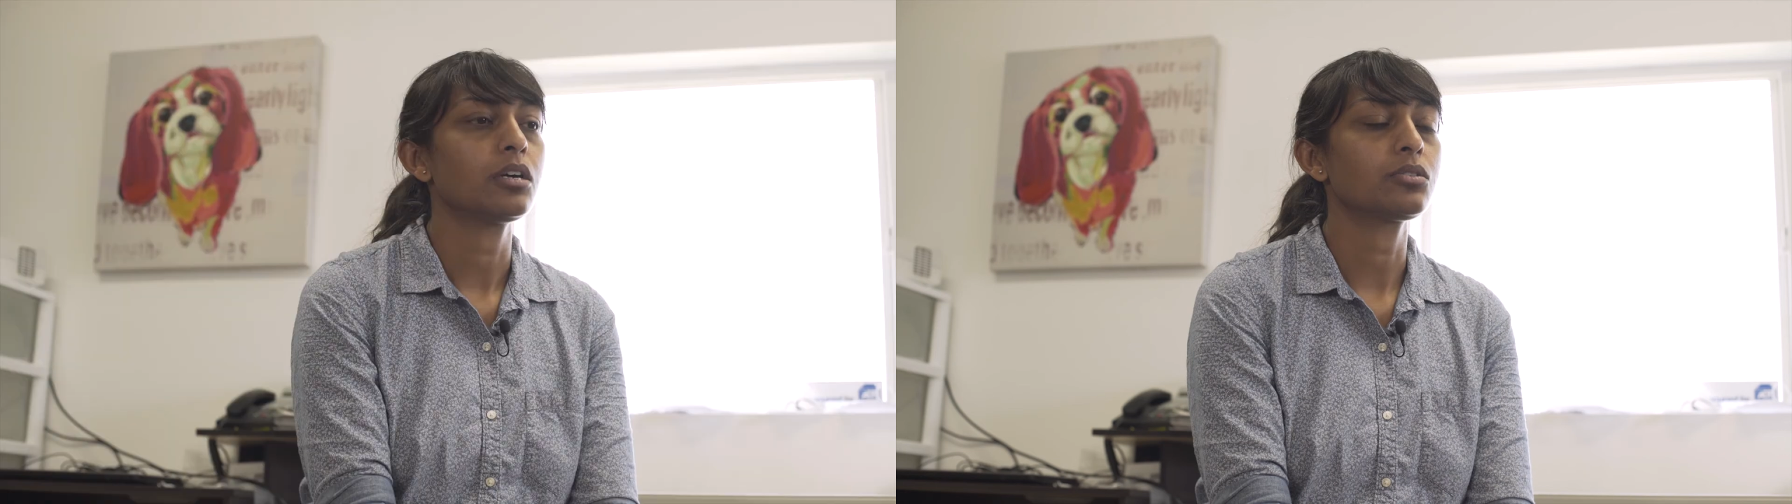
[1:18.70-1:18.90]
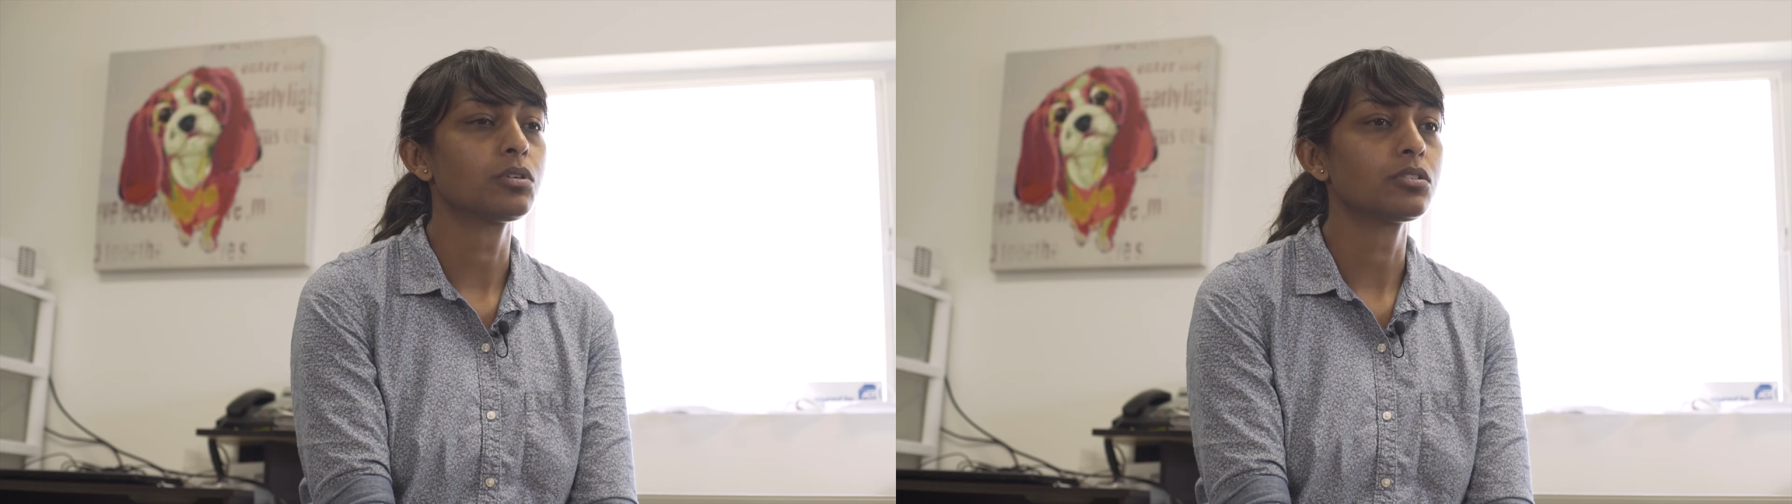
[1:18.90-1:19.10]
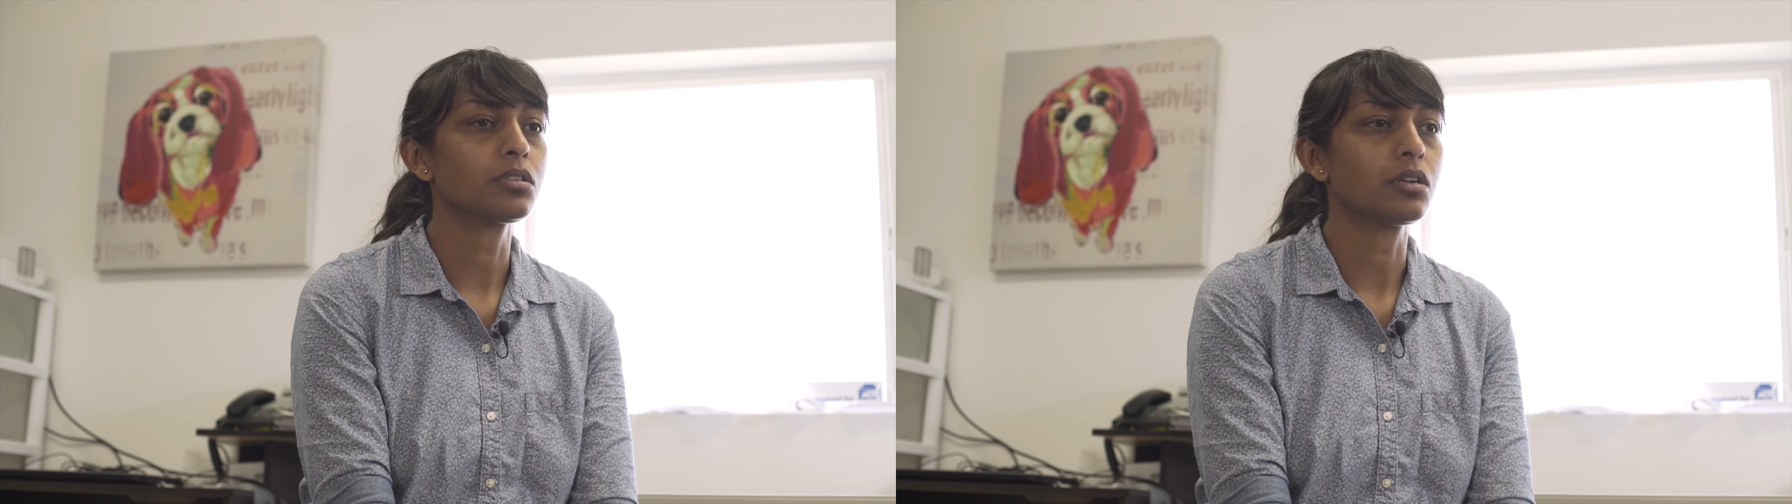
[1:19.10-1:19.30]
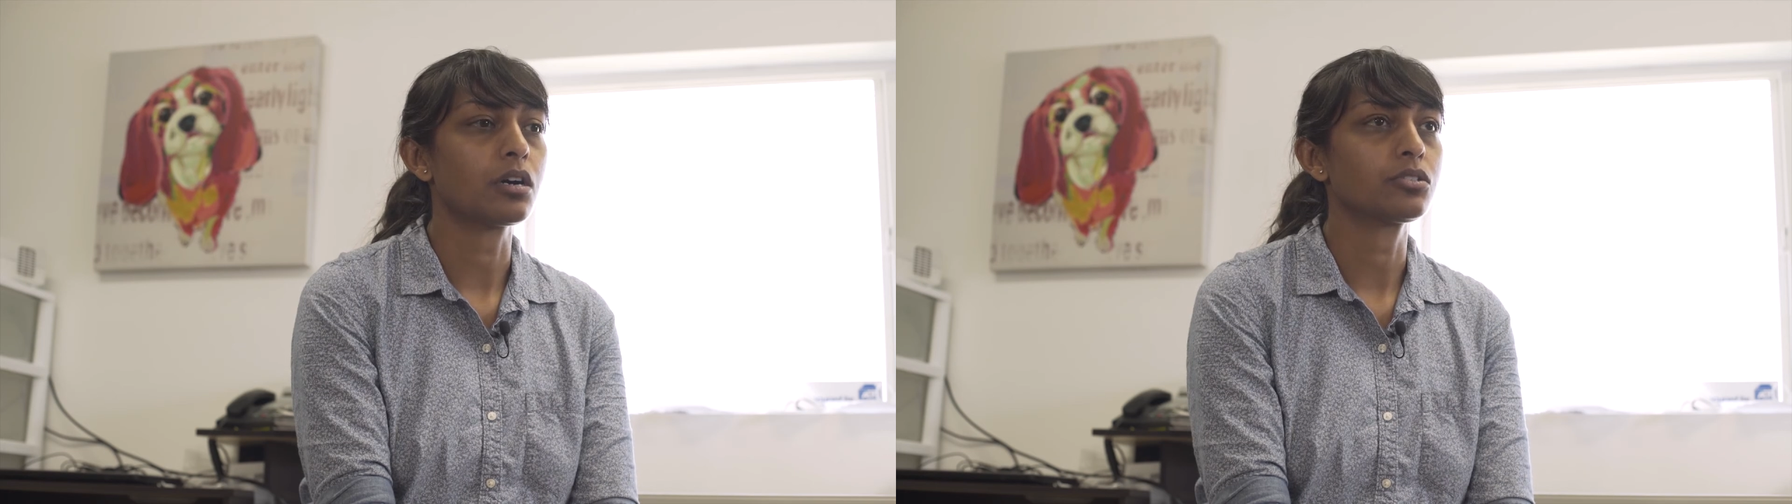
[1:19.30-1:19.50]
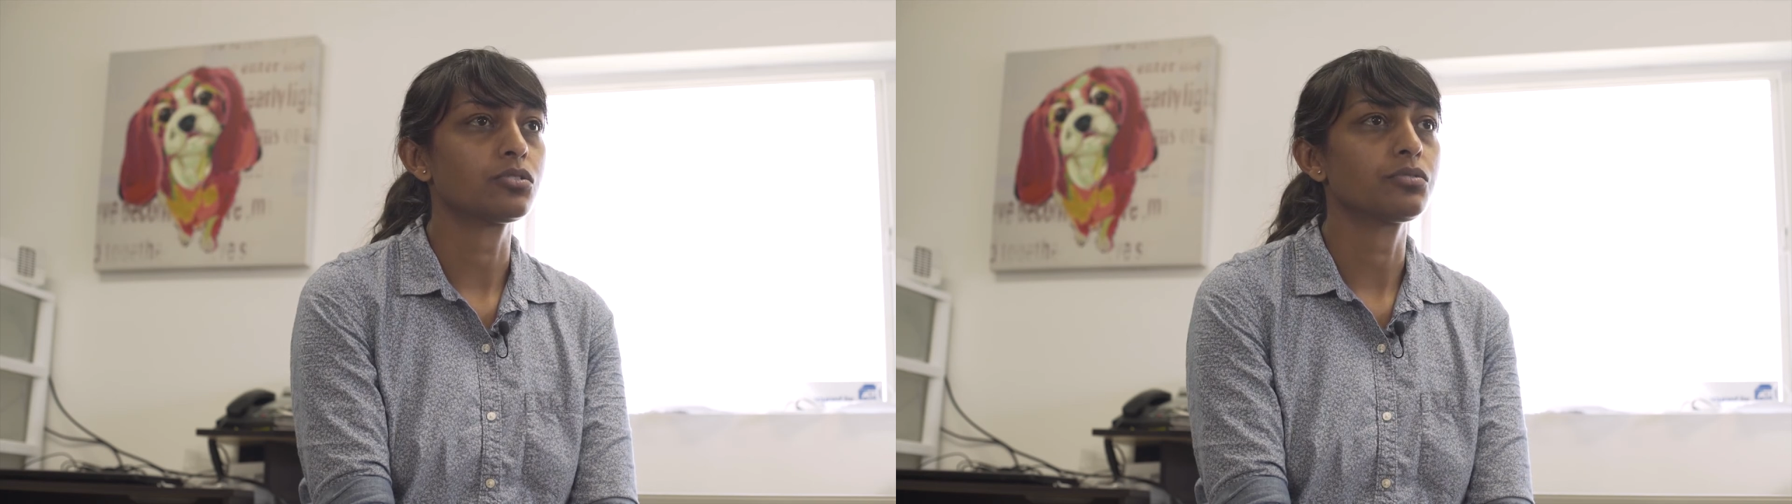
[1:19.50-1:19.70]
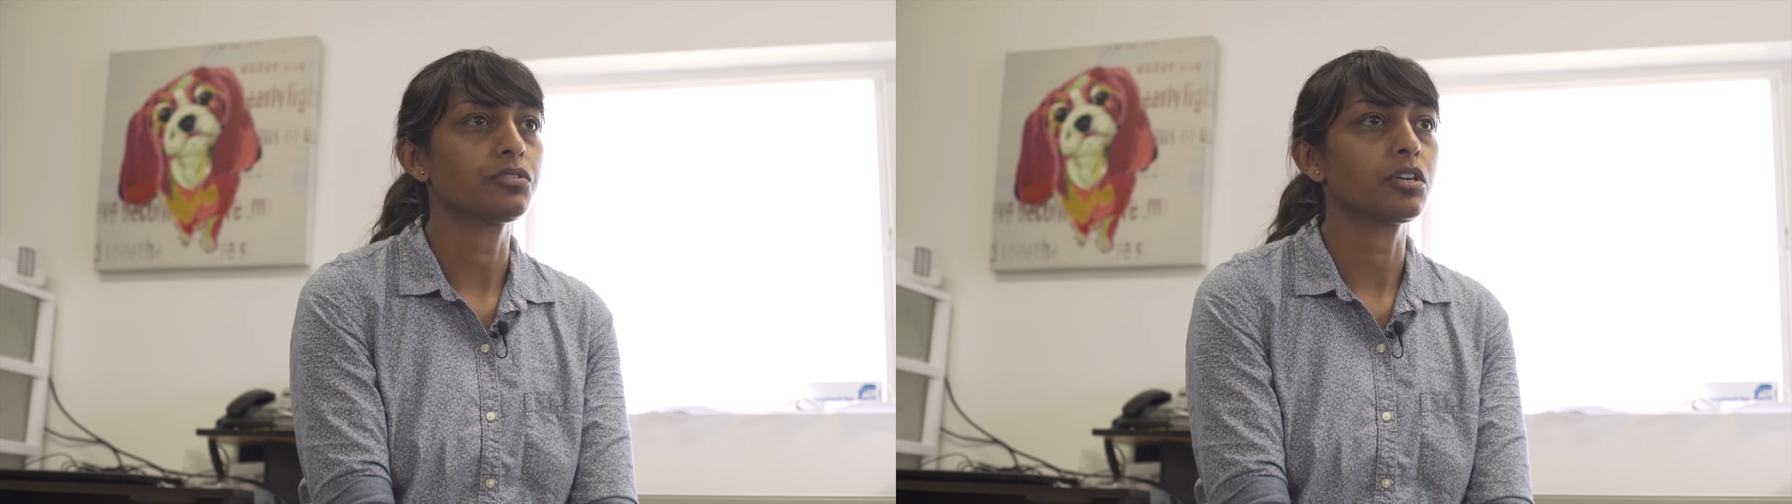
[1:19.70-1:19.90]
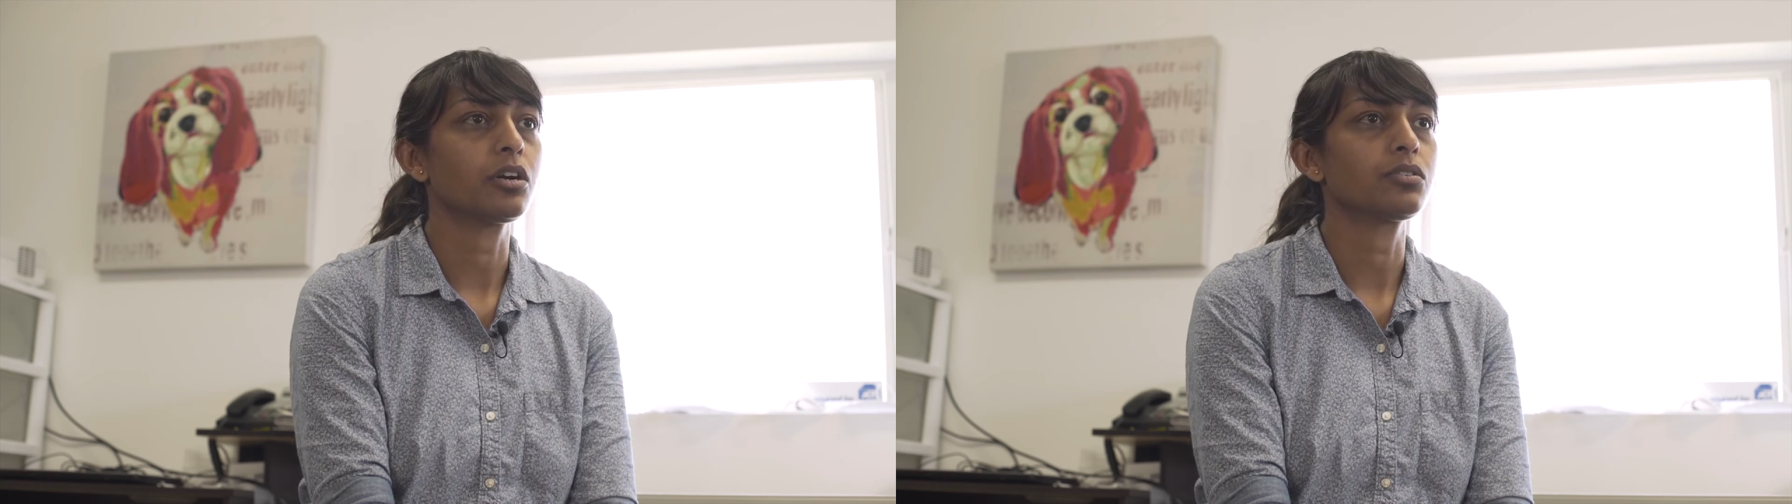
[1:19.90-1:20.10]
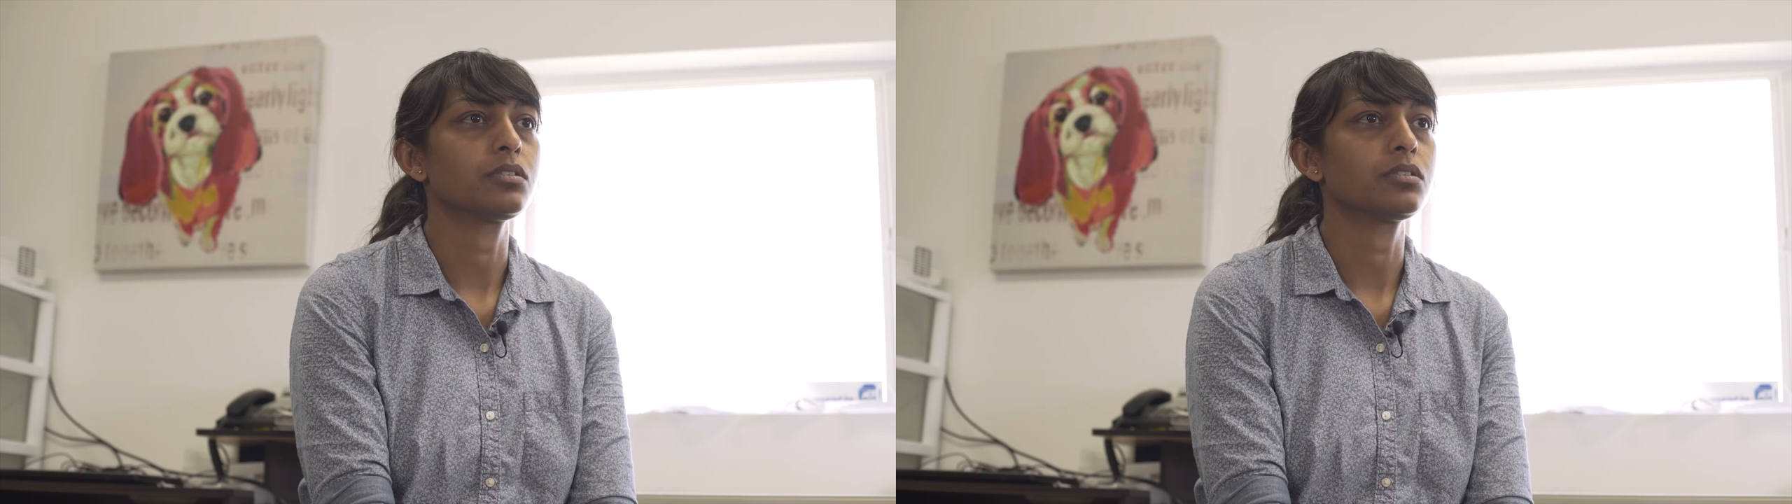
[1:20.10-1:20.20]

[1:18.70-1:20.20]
as well as the doctors figure out,